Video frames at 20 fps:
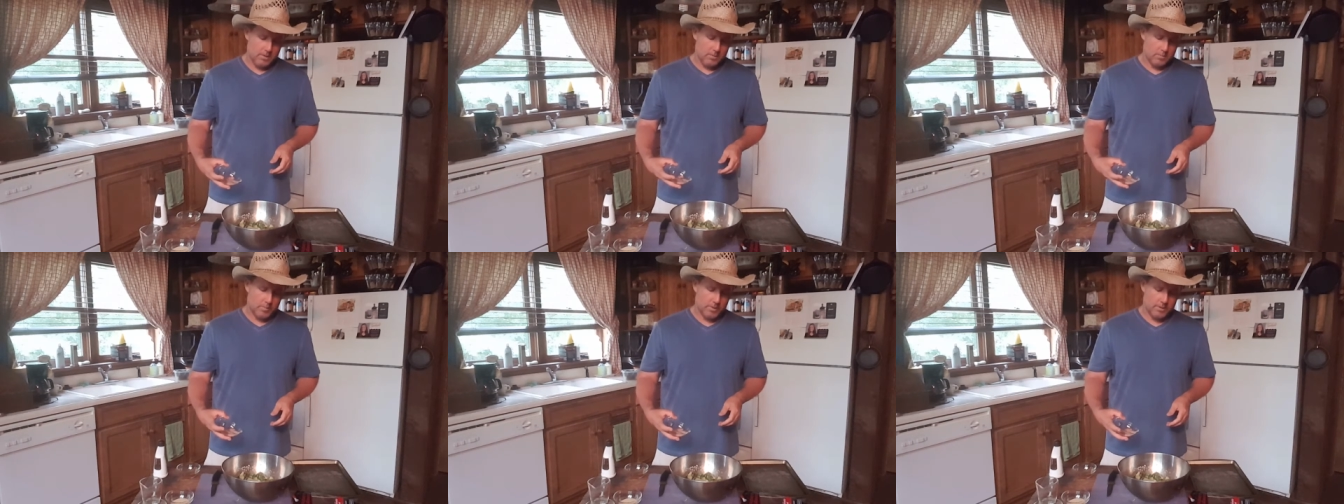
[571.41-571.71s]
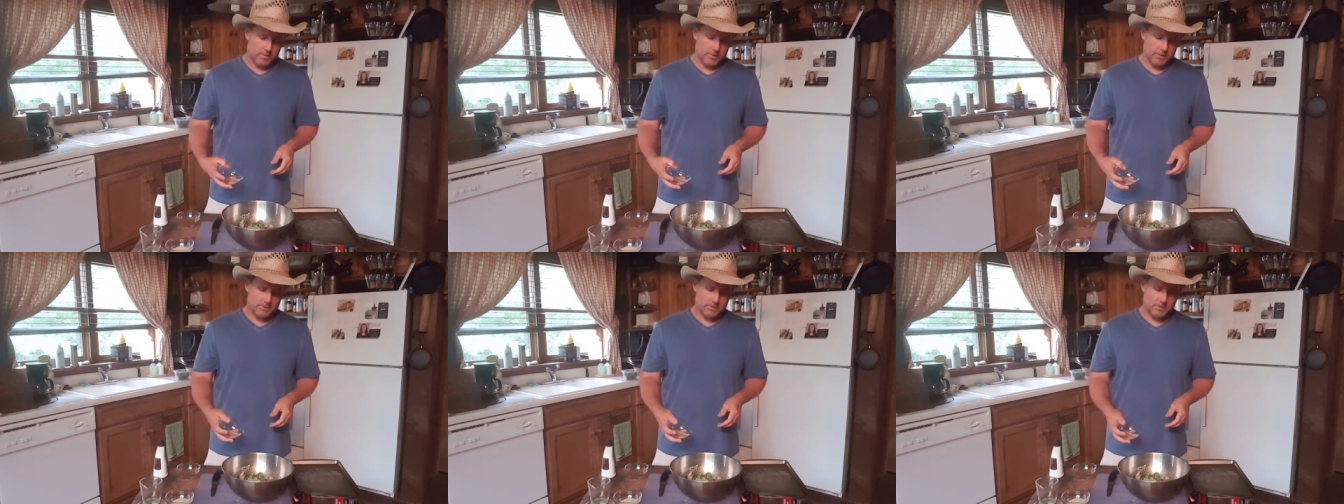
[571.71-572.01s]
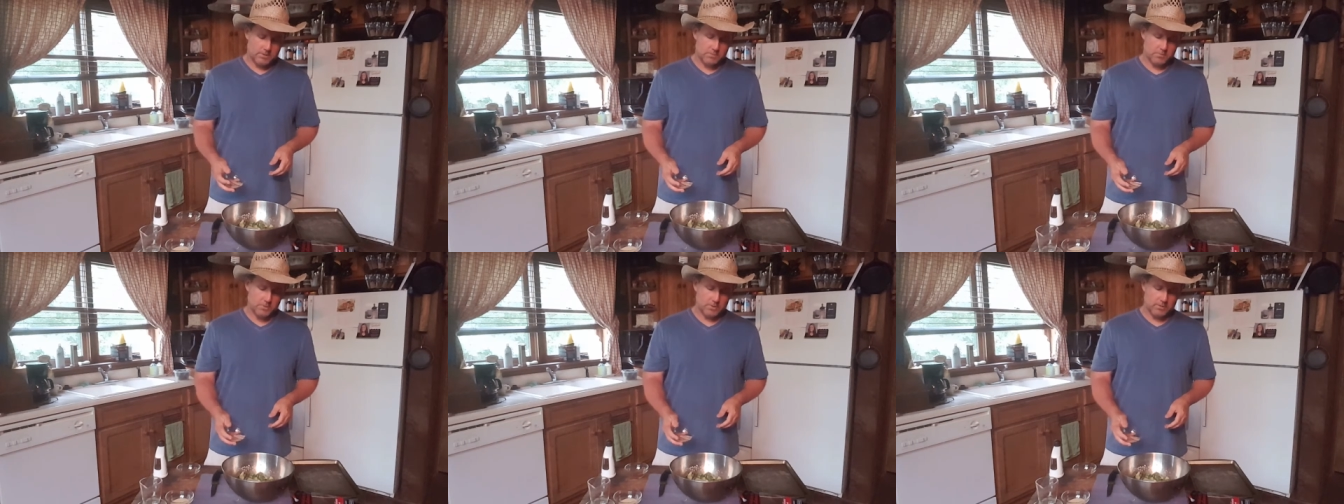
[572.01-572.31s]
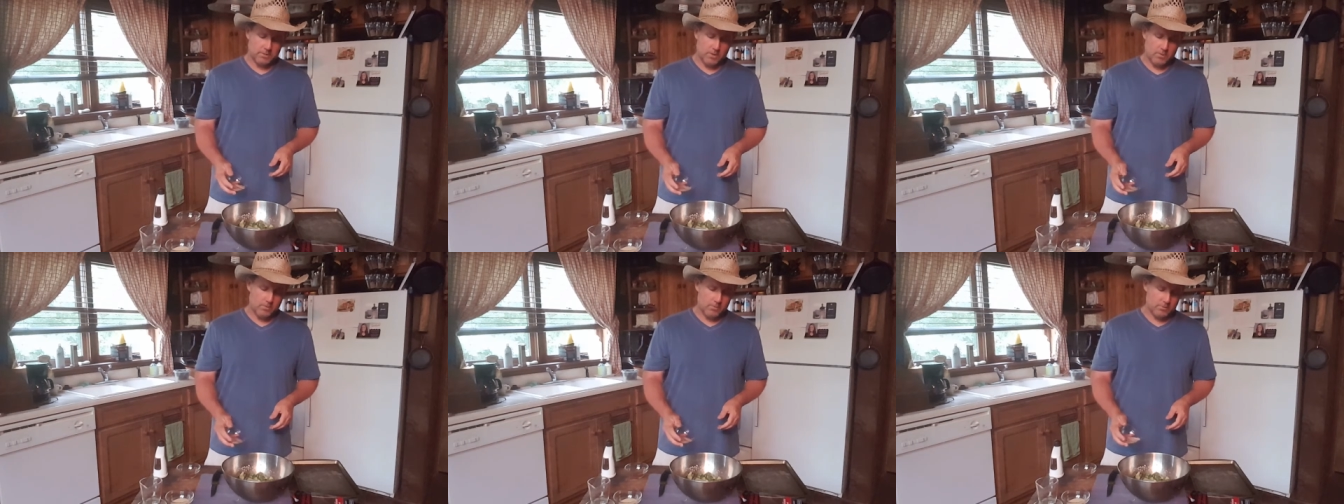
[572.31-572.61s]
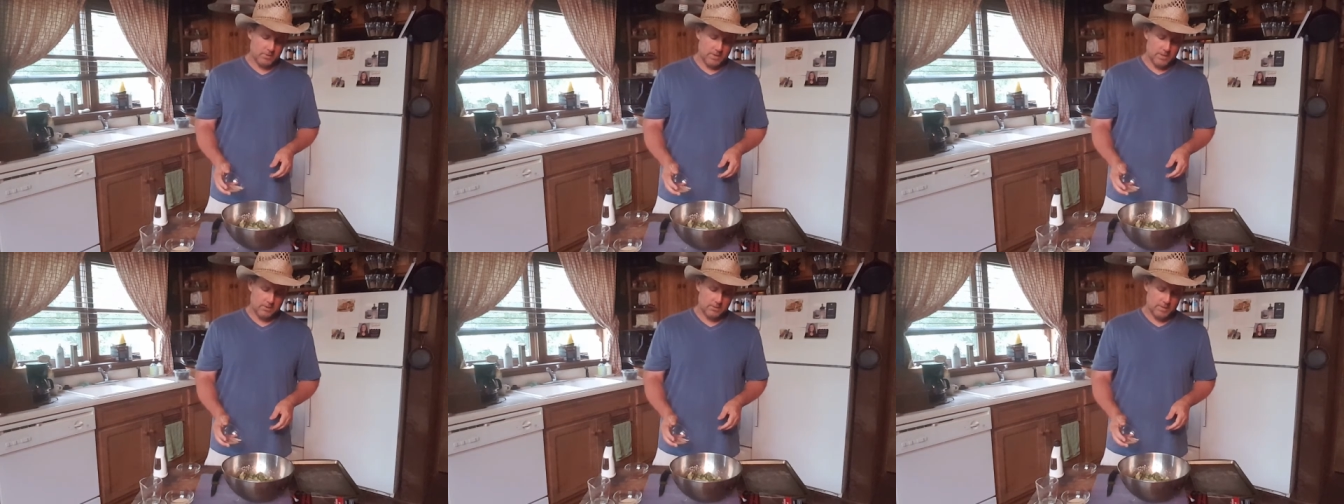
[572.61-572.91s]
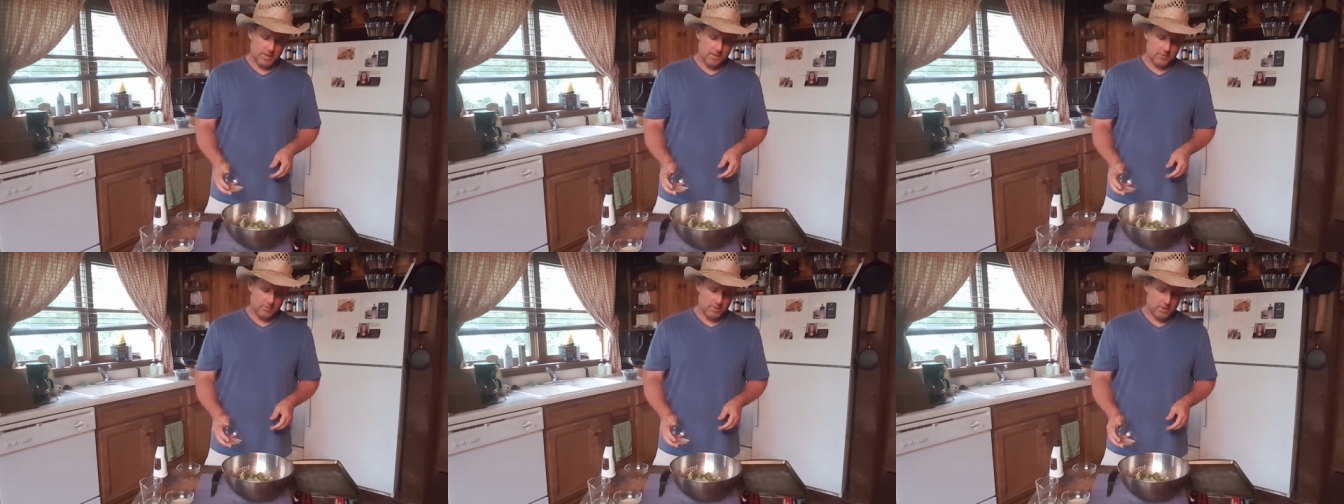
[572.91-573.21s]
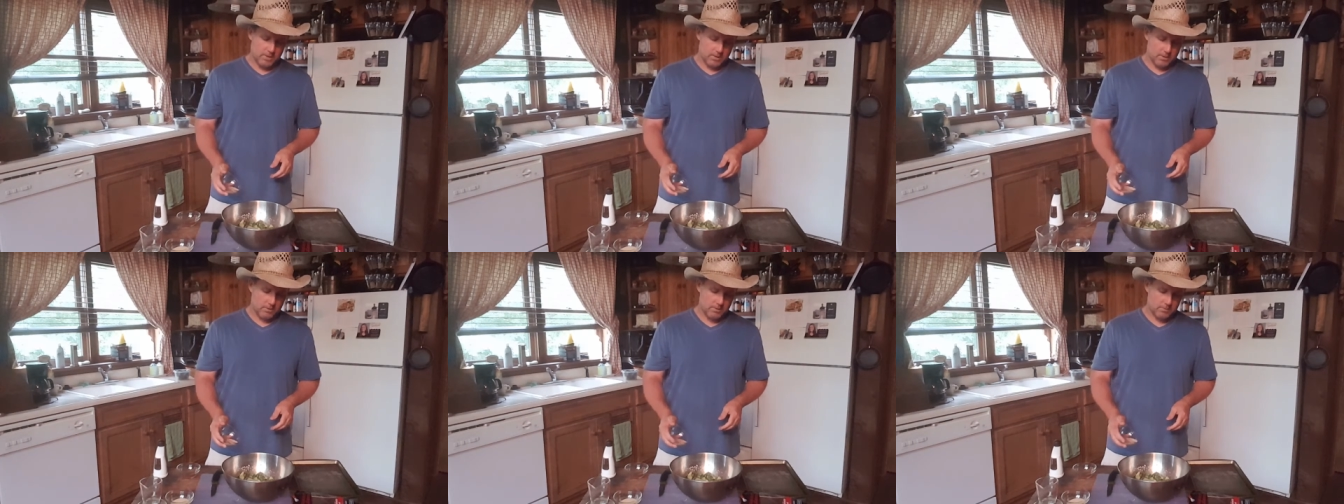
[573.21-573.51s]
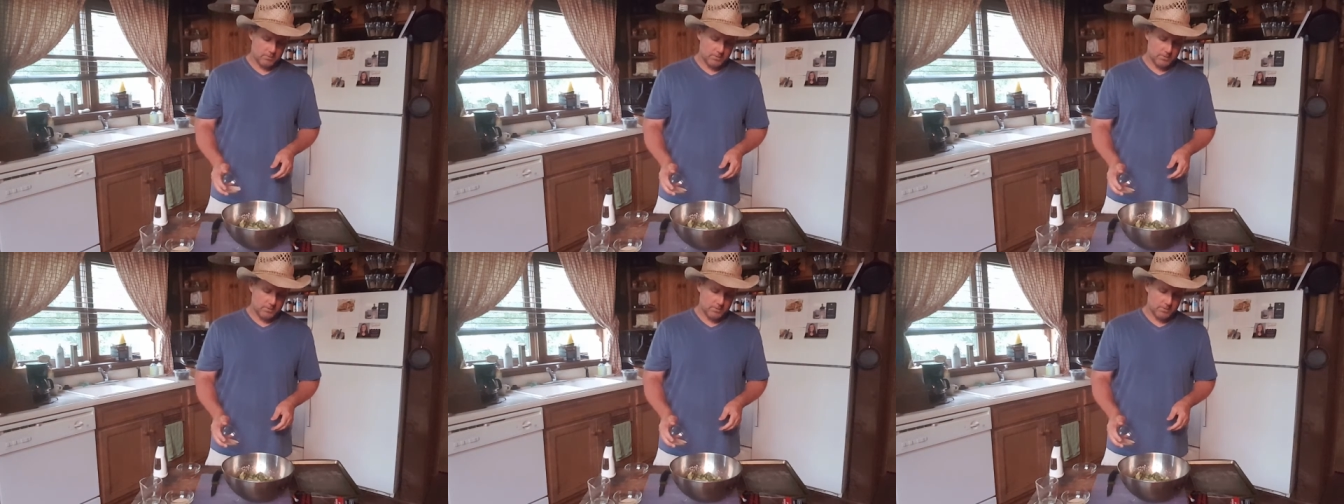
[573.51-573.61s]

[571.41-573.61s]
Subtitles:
But this is what, don't eat that regular